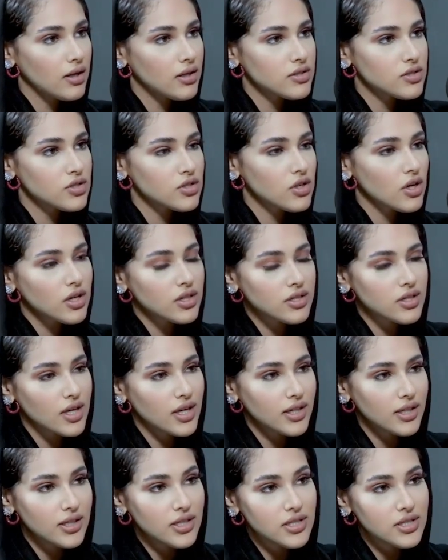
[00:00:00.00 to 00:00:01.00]
It's not
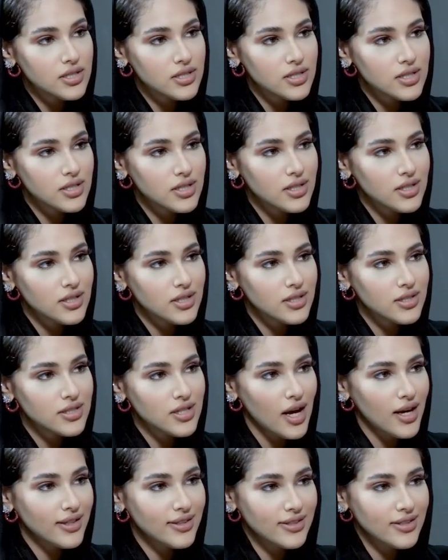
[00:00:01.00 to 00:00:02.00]
an easy
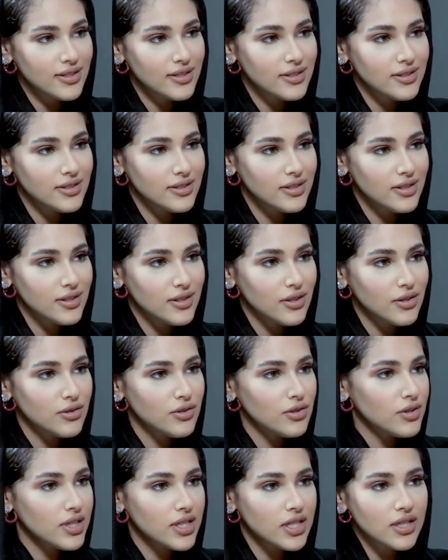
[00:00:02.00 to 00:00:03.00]
title, you know.
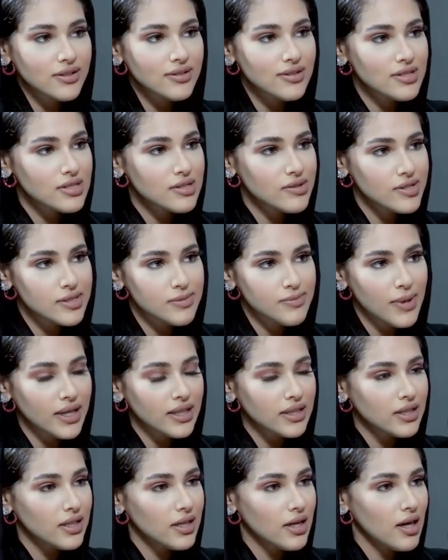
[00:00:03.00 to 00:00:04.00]
You cannot
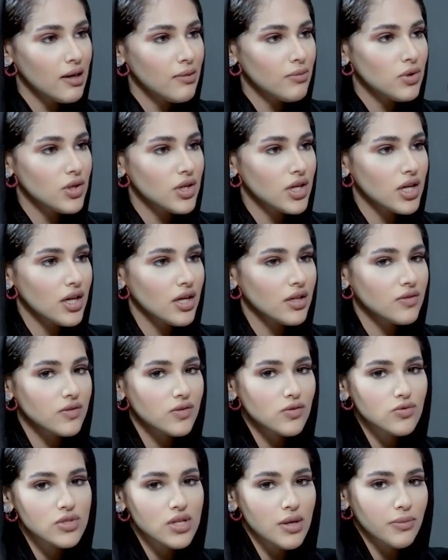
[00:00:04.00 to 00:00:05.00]
disrespect the name, you cannot
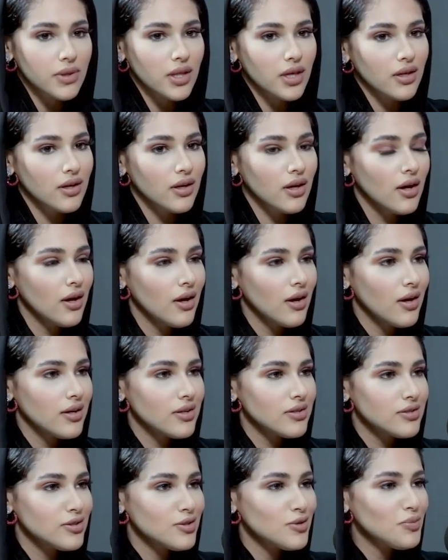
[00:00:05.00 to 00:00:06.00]
do something
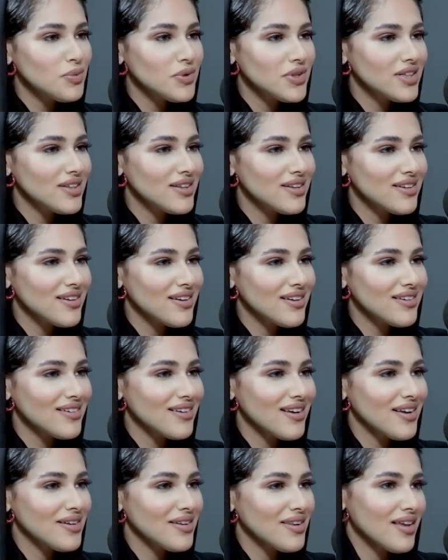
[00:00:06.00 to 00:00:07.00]
stupid and
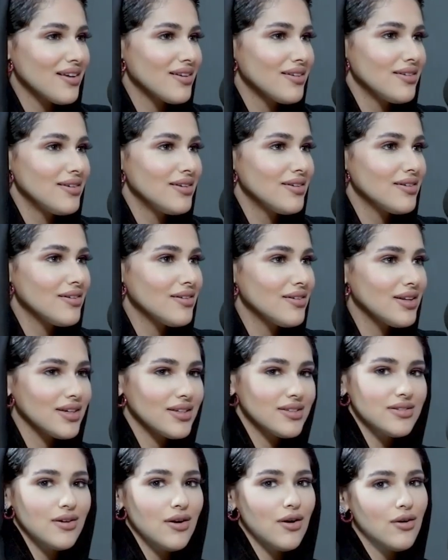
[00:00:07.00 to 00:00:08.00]
then, you know,
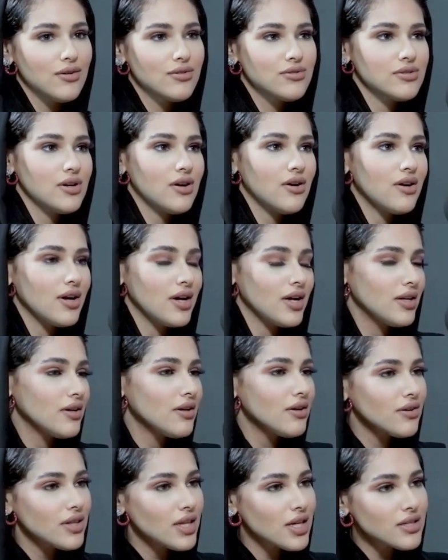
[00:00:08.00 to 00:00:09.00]
like, oh, sorry.
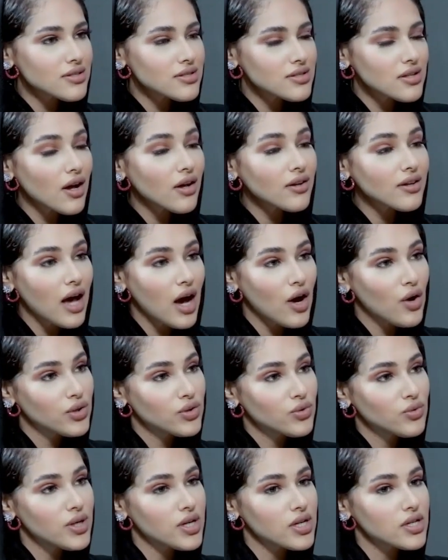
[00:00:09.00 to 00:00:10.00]
No, that's not how
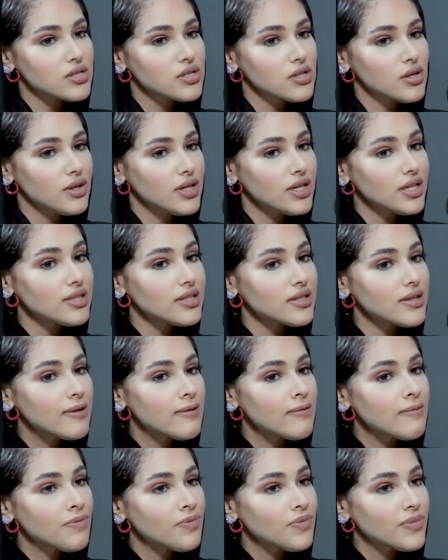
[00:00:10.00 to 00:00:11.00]
it works. So
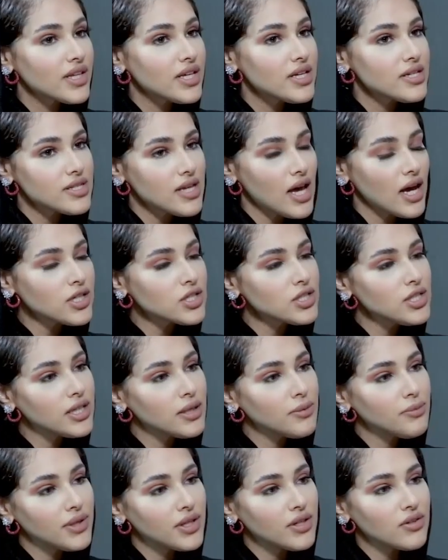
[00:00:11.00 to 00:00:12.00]
it's
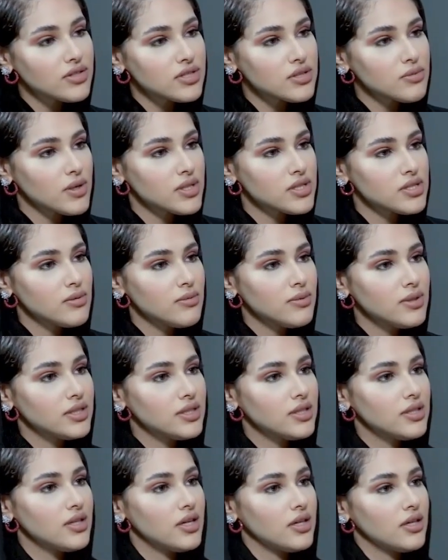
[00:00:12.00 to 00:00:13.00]
actually a big
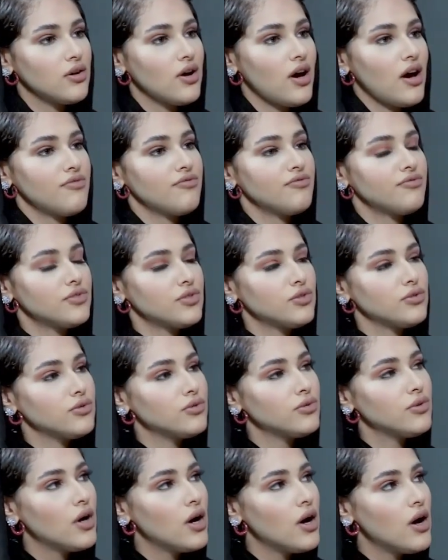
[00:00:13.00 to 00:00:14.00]
responsibility that you have
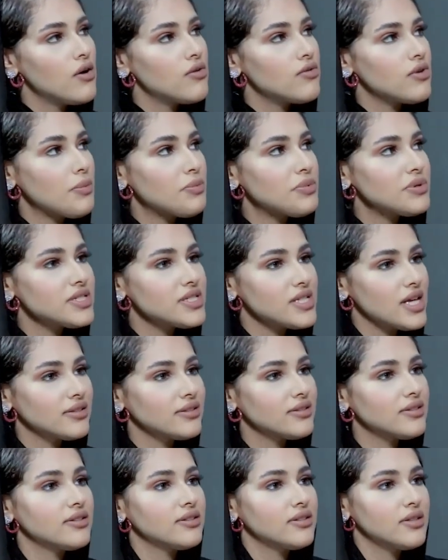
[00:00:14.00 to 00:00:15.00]
to
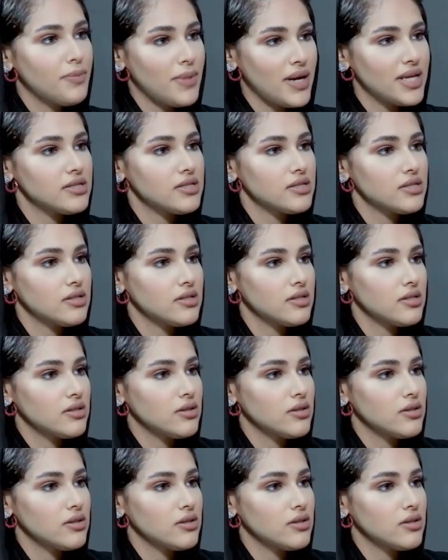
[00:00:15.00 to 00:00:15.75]
represent it the best,